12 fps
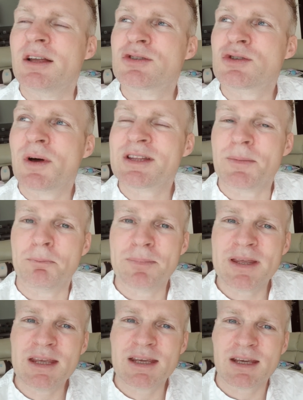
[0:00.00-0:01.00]
So at the
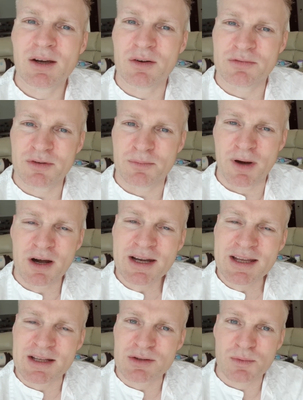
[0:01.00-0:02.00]
peak of the
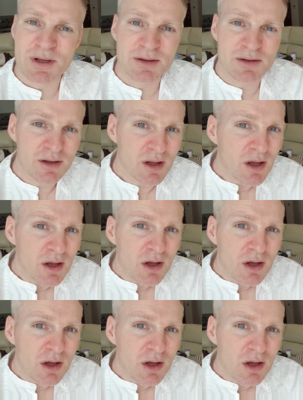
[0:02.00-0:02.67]
market, when